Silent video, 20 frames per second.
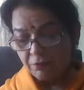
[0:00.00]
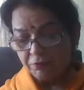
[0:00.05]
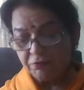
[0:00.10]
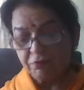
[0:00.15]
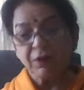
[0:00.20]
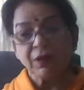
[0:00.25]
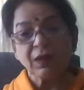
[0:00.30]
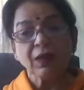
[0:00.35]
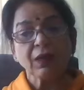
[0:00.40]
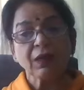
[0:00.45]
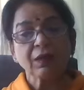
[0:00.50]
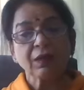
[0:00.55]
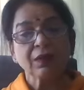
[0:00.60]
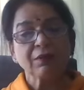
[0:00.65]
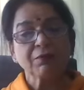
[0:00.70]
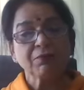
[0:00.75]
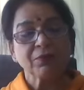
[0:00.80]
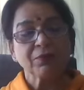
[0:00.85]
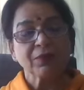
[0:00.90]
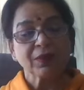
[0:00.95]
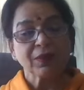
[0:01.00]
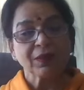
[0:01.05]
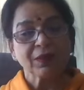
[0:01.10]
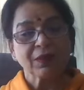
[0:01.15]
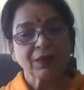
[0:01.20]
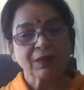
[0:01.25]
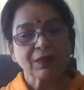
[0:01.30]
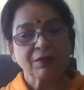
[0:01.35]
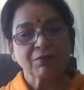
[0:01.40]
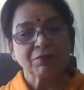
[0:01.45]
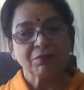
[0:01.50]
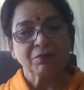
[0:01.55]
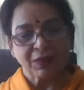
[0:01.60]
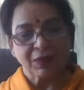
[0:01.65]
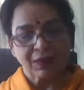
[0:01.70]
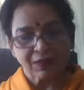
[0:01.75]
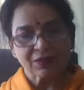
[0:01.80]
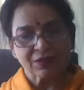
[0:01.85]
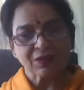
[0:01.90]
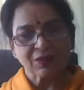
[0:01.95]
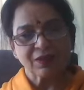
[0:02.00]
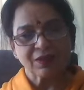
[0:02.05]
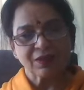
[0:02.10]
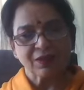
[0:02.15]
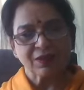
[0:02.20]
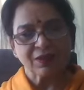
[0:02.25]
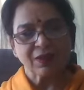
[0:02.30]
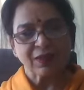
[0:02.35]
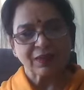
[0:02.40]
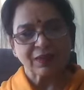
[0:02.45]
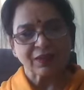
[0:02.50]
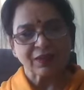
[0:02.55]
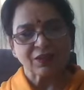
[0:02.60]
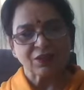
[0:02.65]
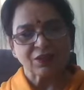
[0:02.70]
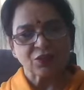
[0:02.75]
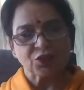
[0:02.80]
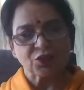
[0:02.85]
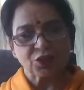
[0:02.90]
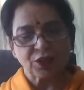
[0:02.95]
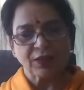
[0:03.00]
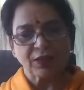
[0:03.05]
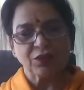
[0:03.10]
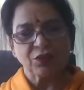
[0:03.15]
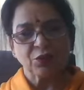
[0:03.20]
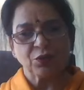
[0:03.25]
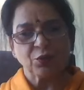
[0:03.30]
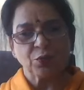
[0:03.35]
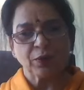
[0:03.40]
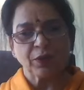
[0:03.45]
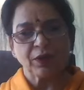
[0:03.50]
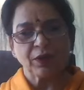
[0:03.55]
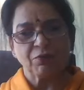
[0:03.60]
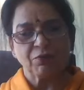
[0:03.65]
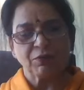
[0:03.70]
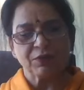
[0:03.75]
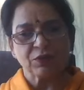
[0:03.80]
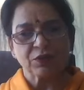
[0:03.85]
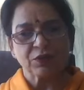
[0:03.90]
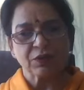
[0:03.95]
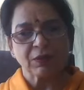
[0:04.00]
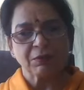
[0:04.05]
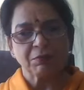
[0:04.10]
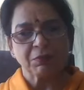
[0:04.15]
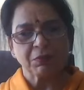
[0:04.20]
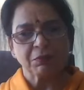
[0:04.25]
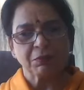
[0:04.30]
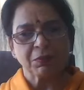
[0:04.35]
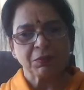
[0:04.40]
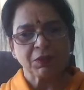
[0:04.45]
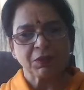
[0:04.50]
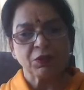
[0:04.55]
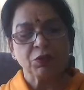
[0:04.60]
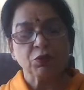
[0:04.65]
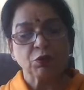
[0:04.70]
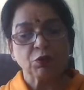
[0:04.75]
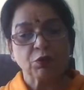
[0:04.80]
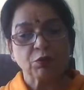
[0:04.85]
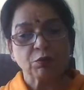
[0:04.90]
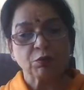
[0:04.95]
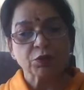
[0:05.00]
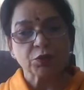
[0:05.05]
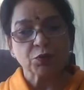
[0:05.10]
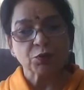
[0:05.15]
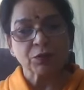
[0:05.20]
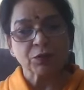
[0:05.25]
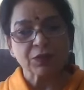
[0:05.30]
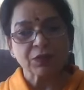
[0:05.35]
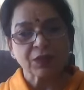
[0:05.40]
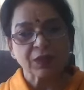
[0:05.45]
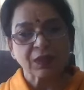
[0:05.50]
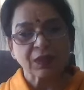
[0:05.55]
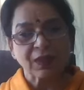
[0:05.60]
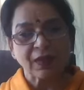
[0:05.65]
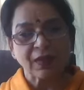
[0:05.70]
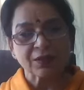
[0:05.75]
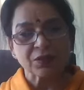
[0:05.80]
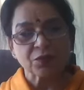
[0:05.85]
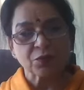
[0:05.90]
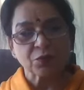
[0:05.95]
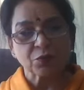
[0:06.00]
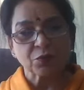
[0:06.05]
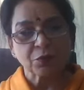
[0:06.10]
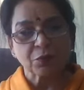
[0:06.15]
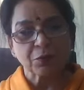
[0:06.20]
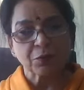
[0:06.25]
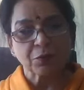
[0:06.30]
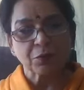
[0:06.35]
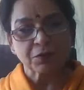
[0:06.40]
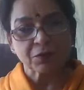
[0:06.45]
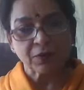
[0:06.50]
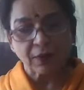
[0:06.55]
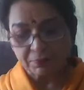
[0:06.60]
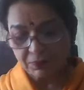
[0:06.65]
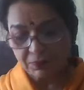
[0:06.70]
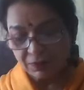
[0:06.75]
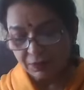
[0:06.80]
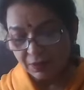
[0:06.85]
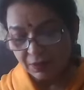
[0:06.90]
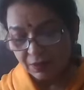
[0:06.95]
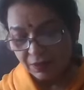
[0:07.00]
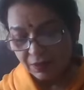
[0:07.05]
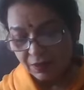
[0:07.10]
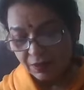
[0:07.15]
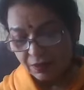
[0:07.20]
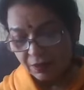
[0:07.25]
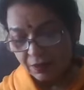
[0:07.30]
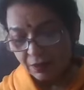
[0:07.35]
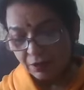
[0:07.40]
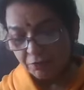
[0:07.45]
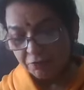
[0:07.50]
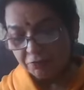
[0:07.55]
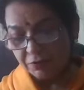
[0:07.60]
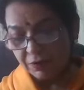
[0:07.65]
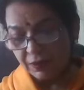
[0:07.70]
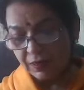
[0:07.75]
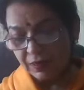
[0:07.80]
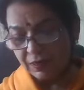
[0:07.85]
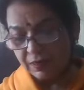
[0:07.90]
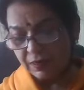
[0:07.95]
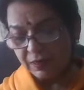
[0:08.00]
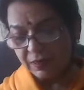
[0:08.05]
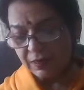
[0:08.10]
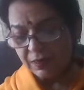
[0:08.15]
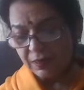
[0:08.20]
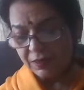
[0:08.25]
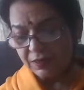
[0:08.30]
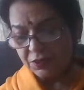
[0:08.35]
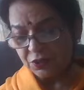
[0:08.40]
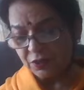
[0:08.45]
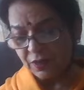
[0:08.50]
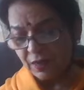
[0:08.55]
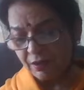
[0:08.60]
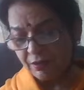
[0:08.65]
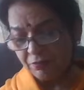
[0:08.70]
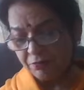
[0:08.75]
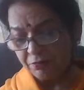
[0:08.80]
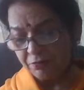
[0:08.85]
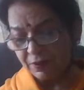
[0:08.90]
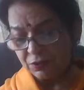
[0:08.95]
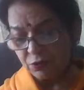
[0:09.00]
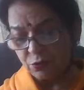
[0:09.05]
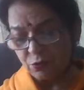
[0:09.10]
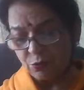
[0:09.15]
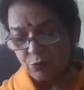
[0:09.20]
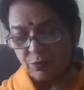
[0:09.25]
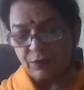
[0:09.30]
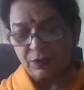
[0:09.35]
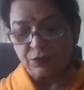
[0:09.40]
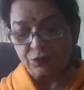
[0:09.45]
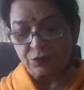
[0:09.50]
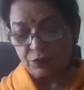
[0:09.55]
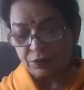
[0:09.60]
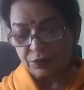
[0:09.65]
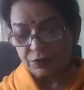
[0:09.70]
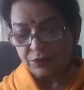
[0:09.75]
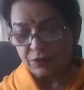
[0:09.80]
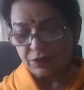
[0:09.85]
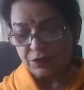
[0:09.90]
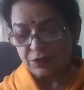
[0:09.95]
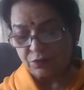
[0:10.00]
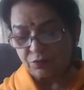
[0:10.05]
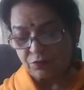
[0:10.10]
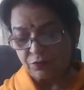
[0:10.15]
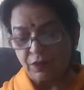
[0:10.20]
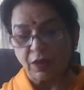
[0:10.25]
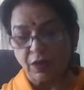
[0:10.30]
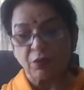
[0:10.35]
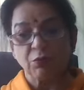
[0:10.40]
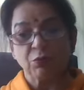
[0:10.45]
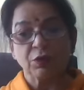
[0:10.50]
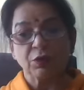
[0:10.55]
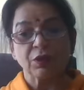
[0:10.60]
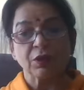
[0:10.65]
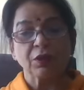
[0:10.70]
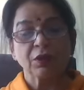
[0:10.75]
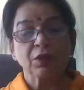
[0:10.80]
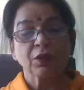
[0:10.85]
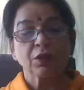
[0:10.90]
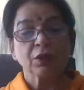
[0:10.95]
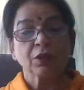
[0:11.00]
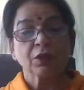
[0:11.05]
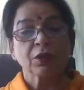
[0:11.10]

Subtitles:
A field, because that Kshetra word was introduced to us in the last chapter, a field in itself has no existence without the